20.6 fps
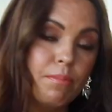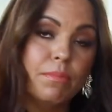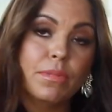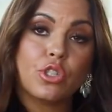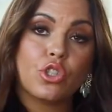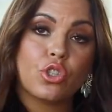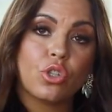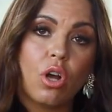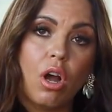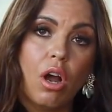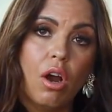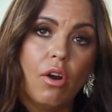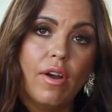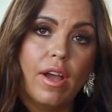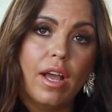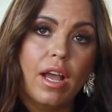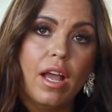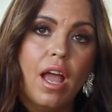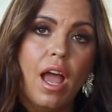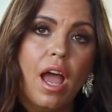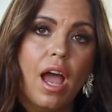
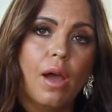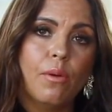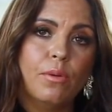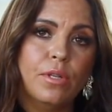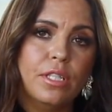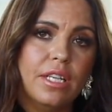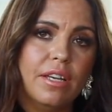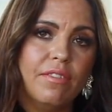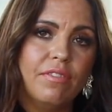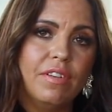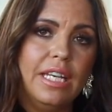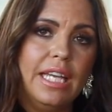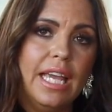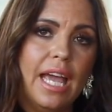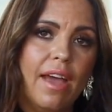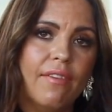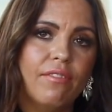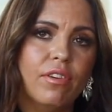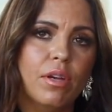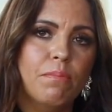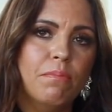mascara. I would definitely
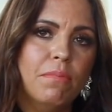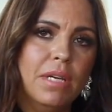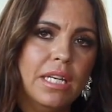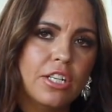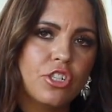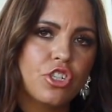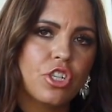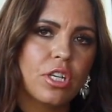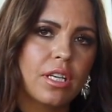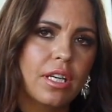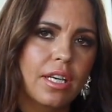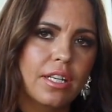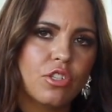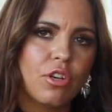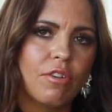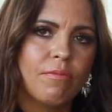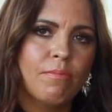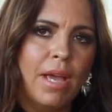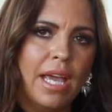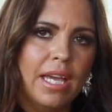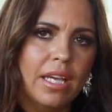have a miniature kit
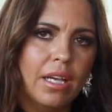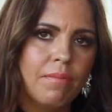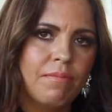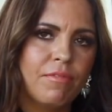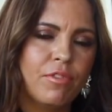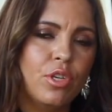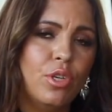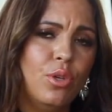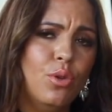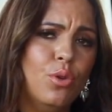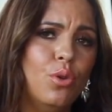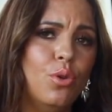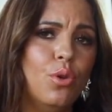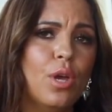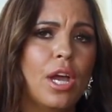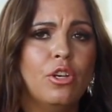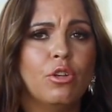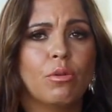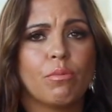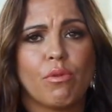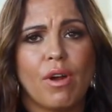of makeup for you
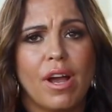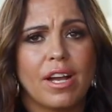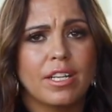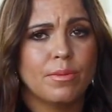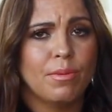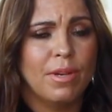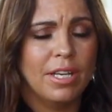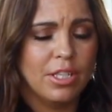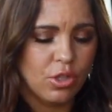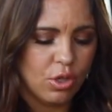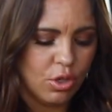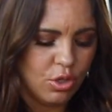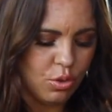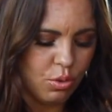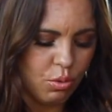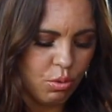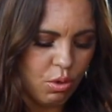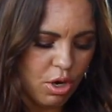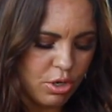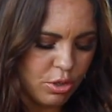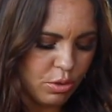and your bridesmaids on
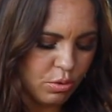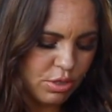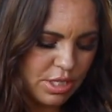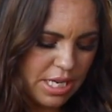your